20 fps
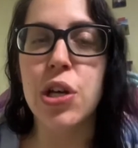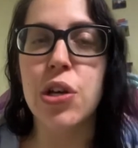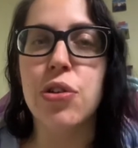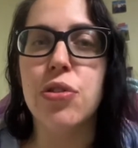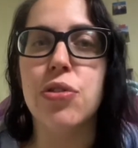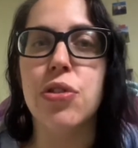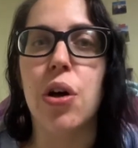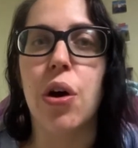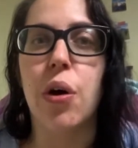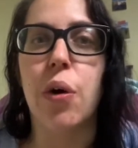
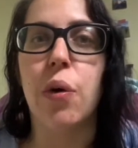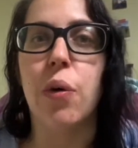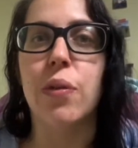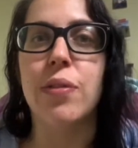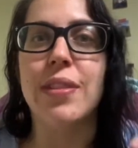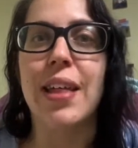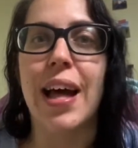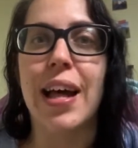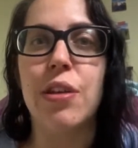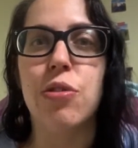So
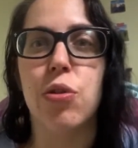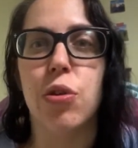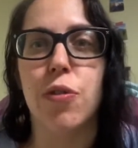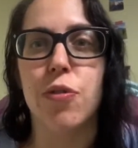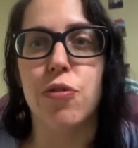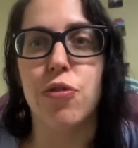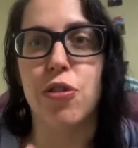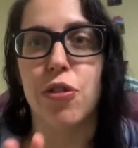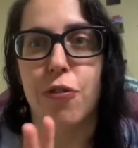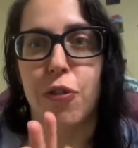that sort
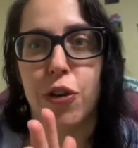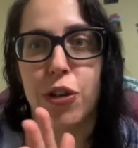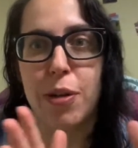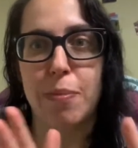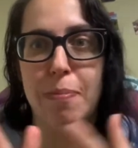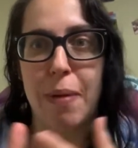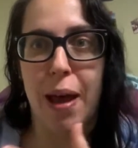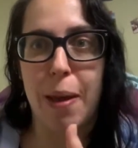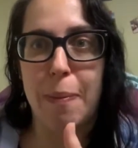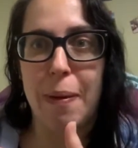of diverted
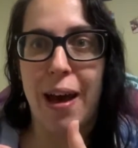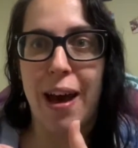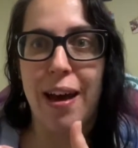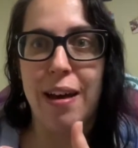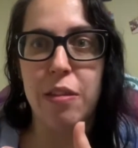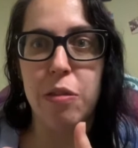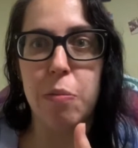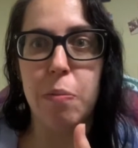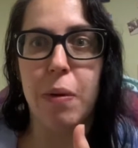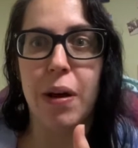my
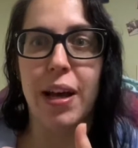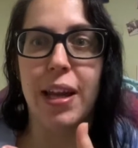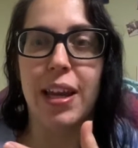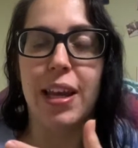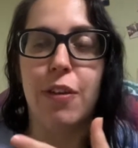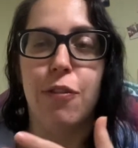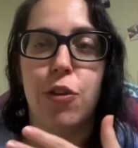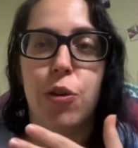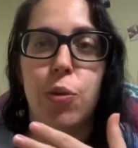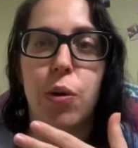path. But
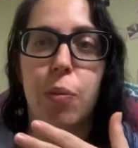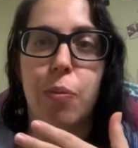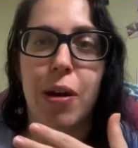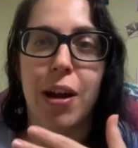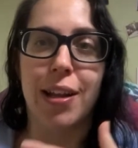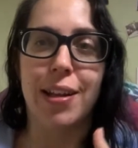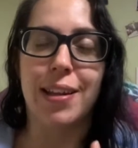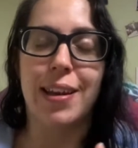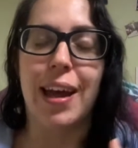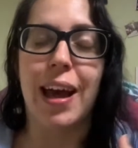if you are
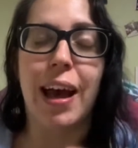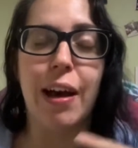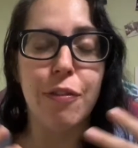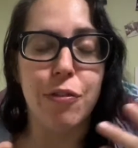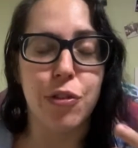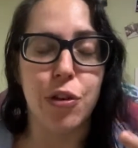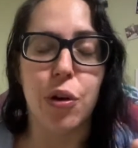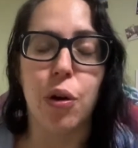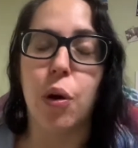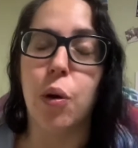pregnant
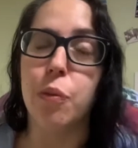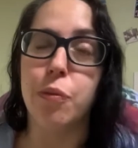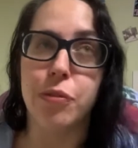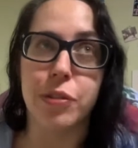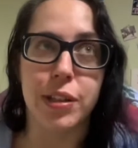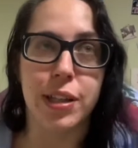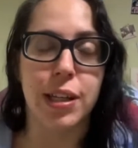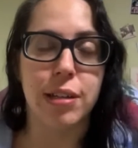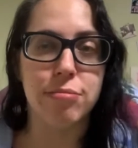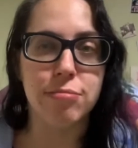after,
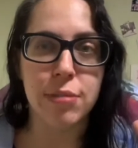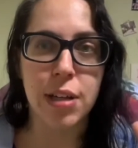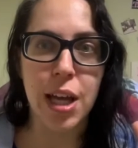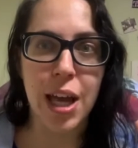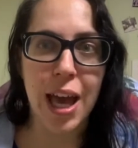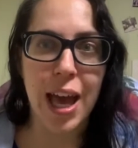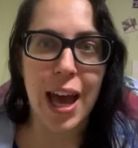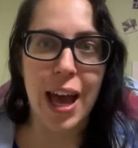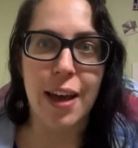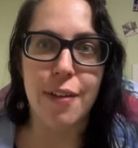hopefully,
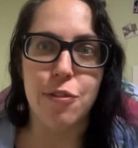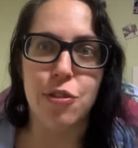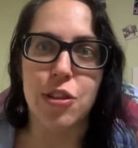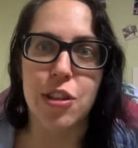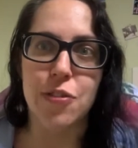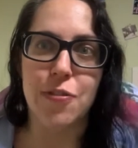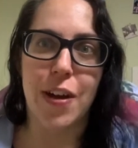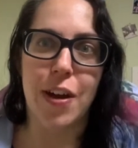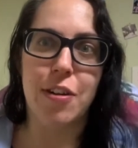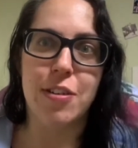after
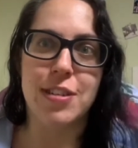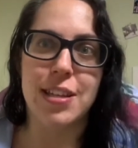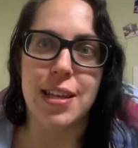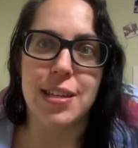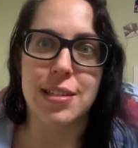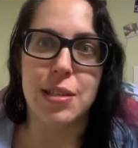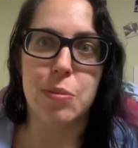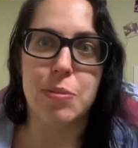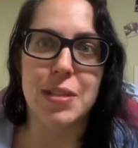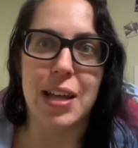this virus has
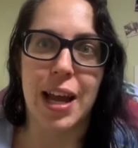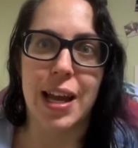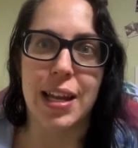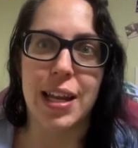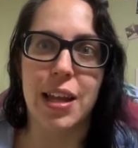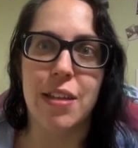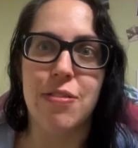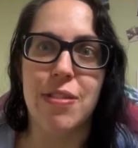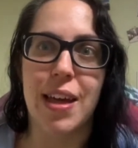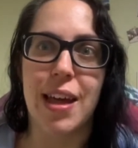
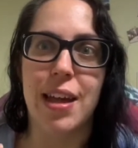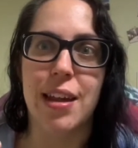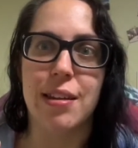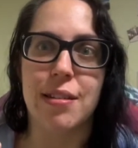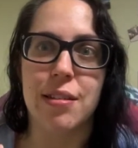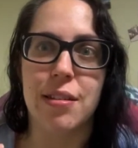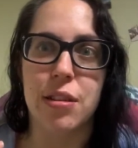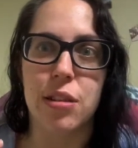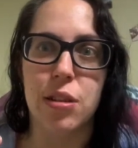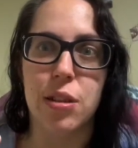subsided,
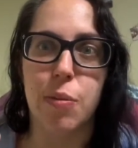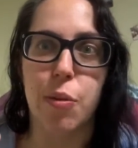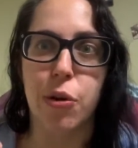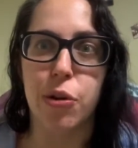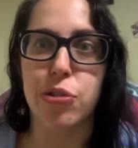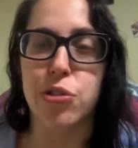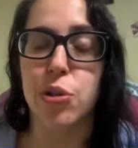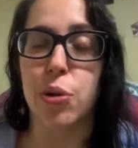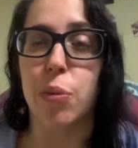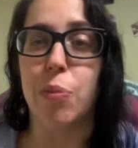then the
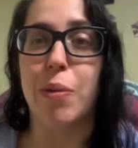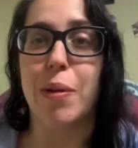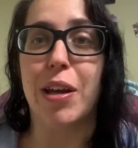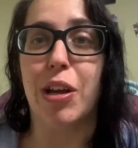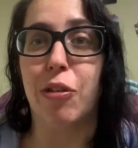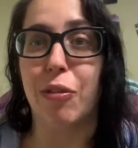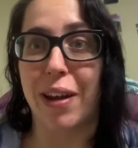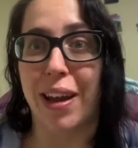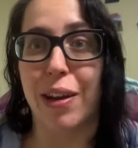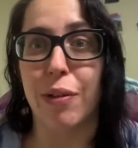Bogunso will be a
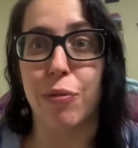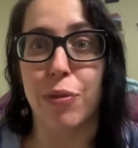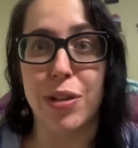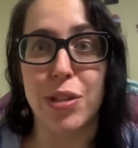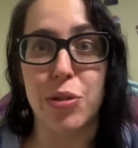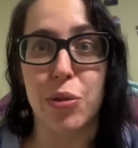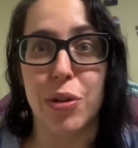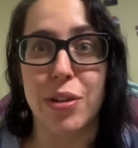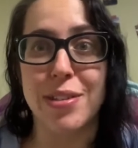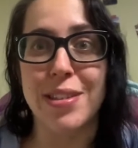great
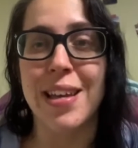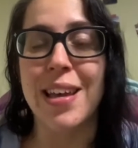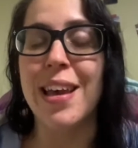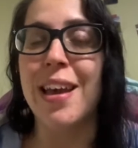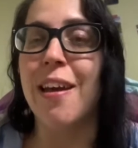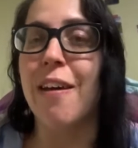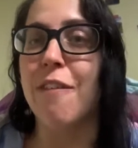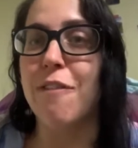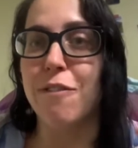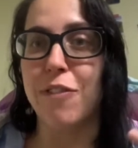resource,
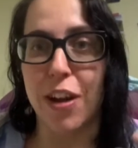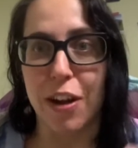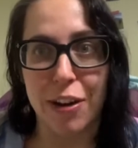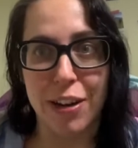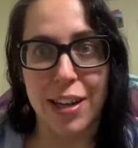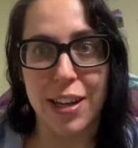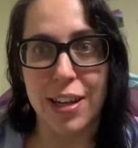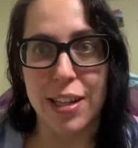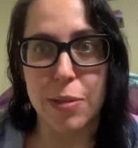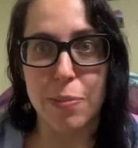
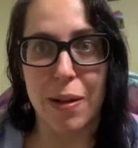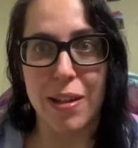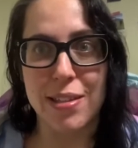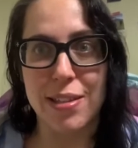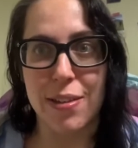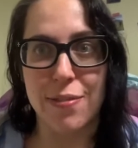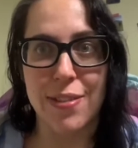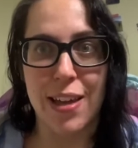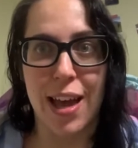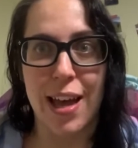very
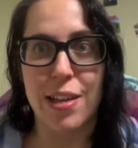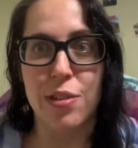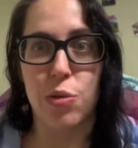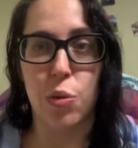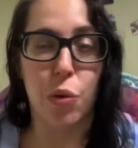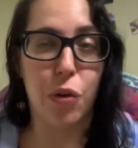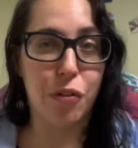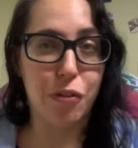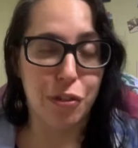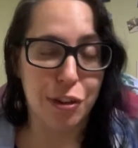inexpensive tests
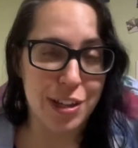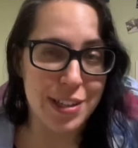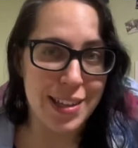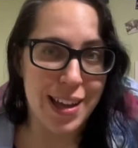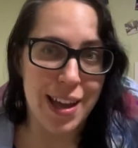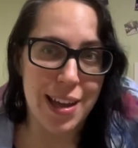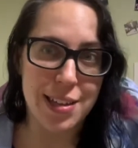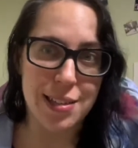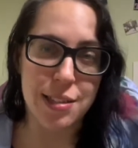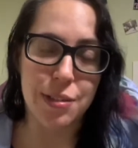or free
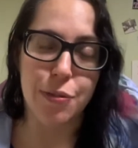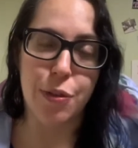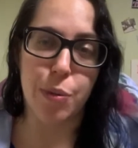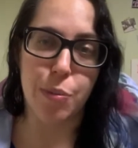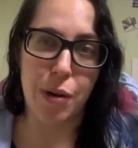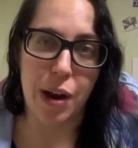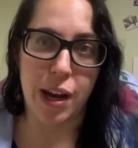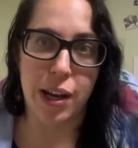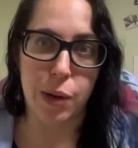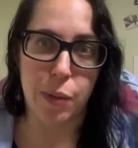tests for
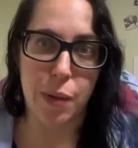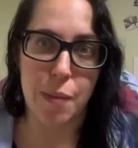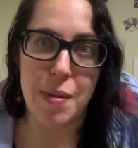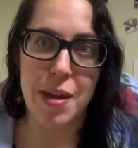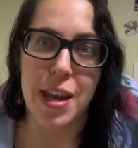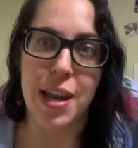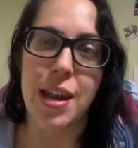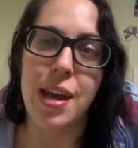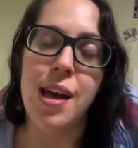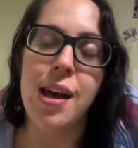pregnant
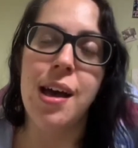women.